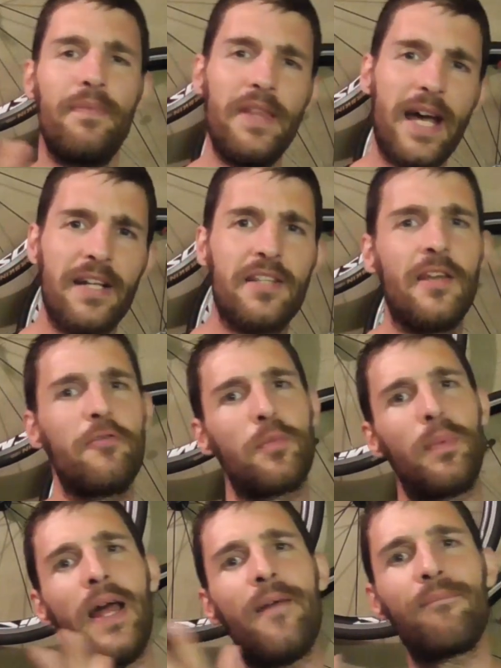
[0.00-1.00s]
Negative
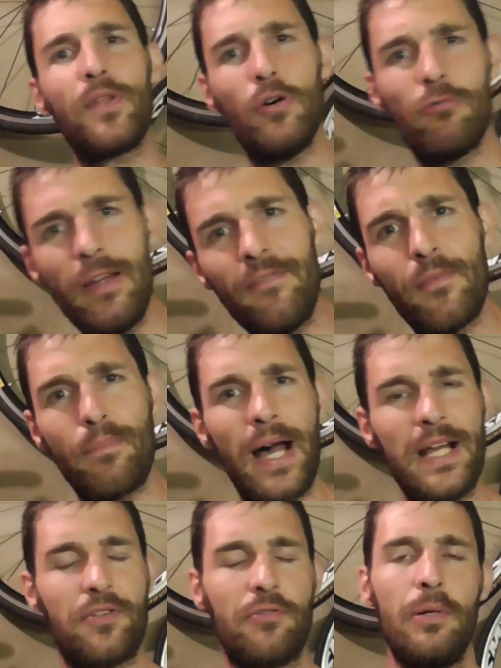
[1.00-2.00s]
split or even
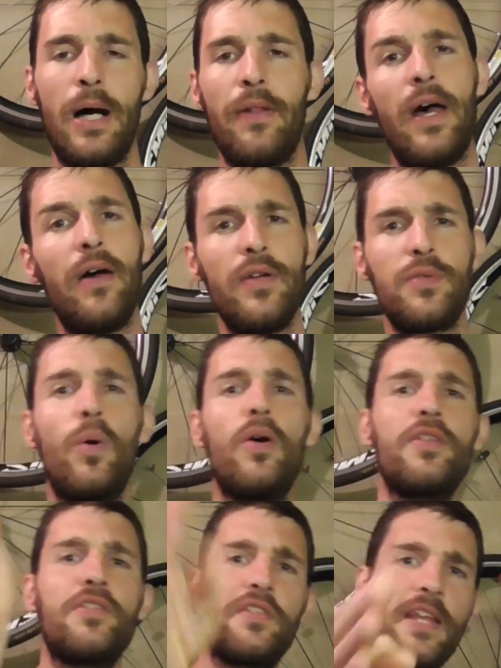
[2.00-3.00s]
pace throughout, though, is
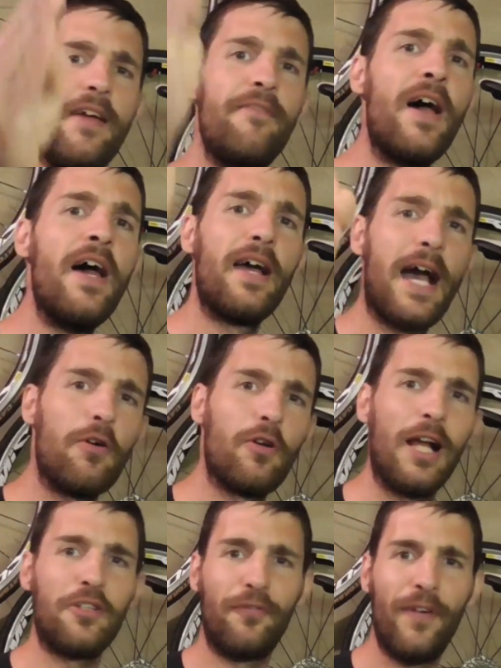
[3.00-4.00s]
what the Steve
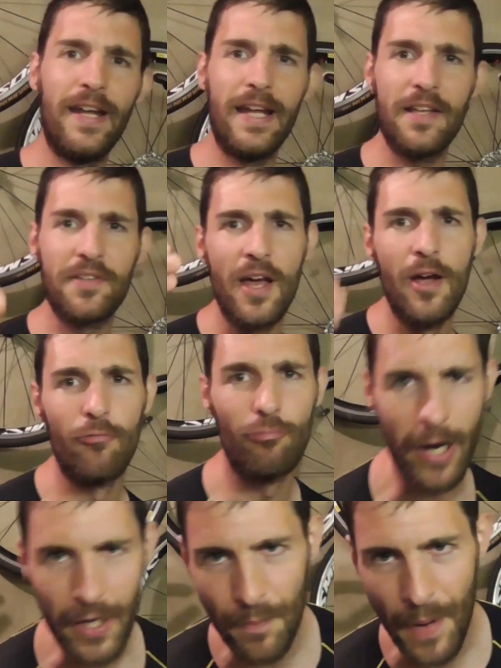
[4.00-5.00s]
Kalclash Fitness
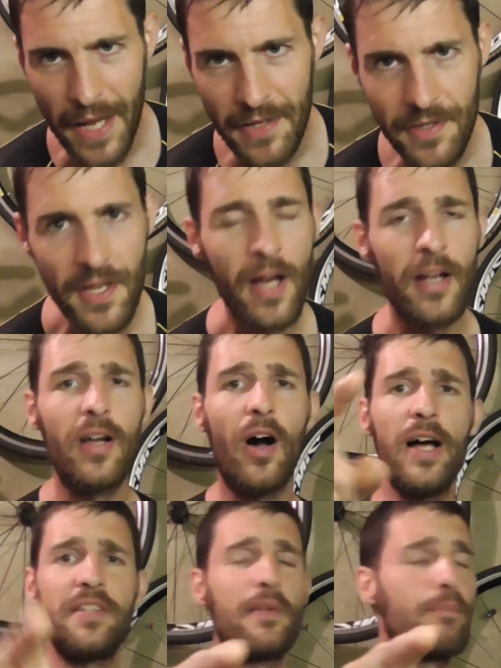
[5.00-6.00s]
recommends.
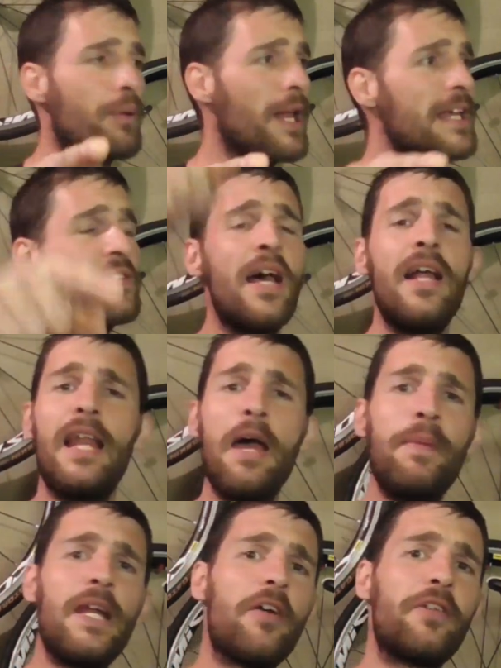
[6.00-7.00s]
Guys, please
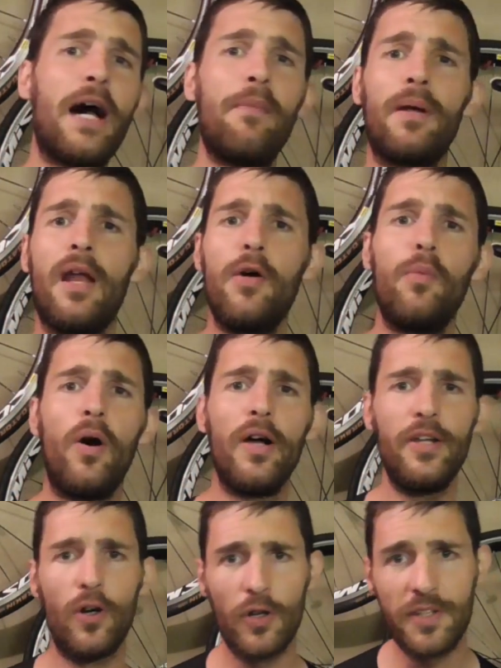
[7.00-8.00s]
let me know down below, what
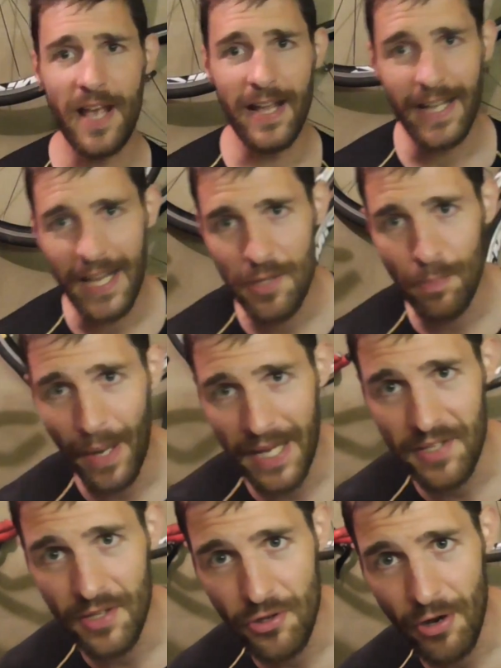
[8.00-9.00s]
are your 10k
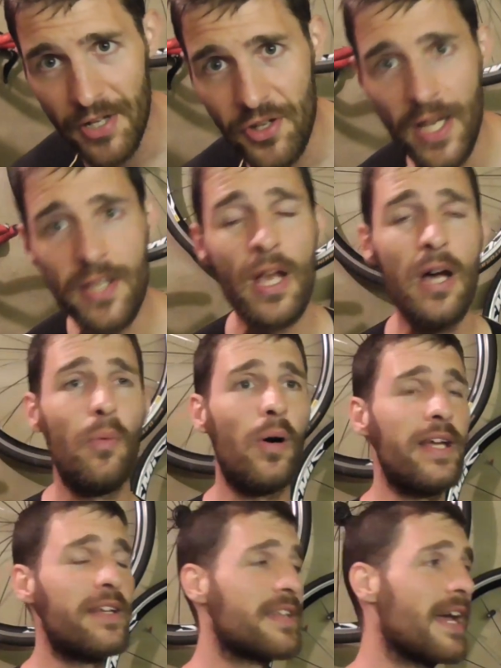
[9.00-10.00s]
pacing strategies,
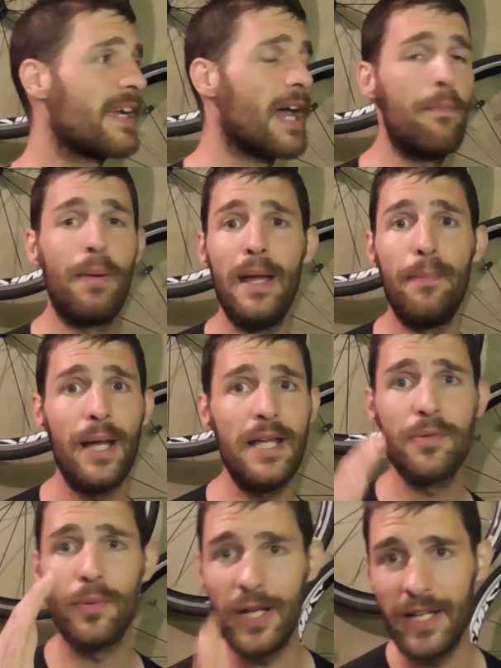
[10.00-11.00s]
what are your 10k
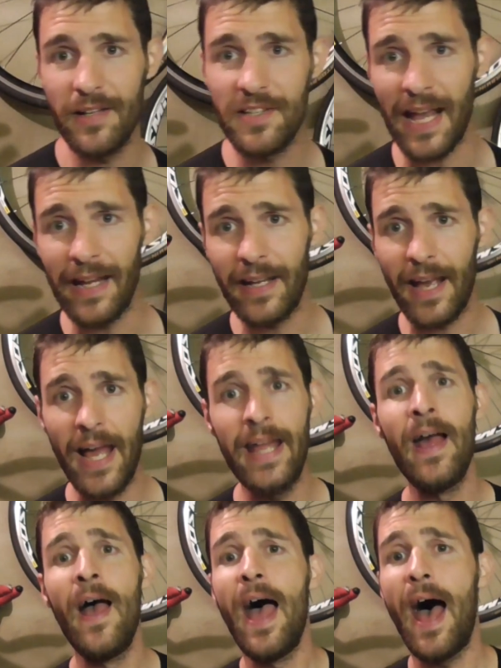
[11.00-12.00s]
PBs, what are your
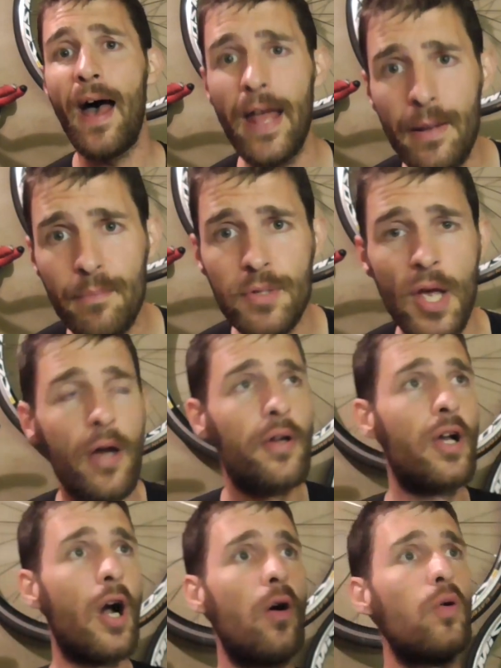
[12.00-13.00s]
10k aims,
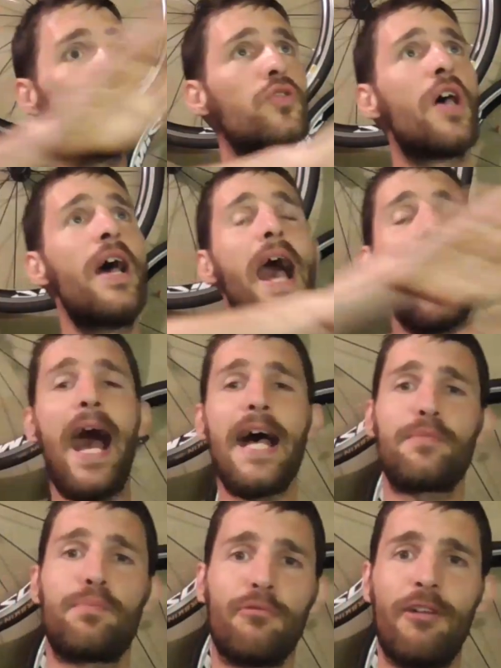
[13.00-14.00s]
goals,
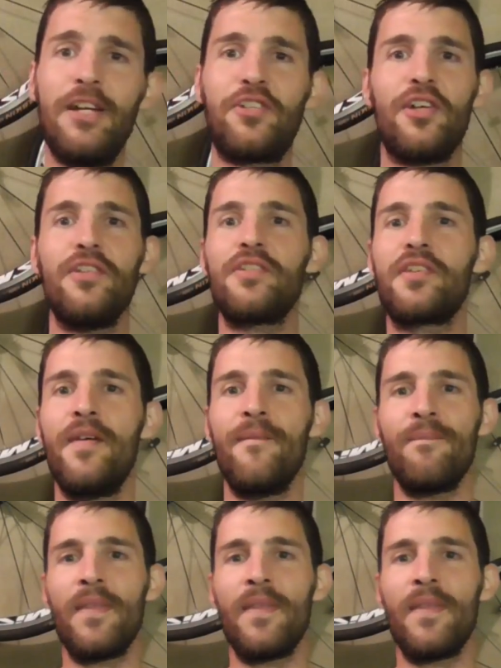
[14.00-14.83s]
aspirations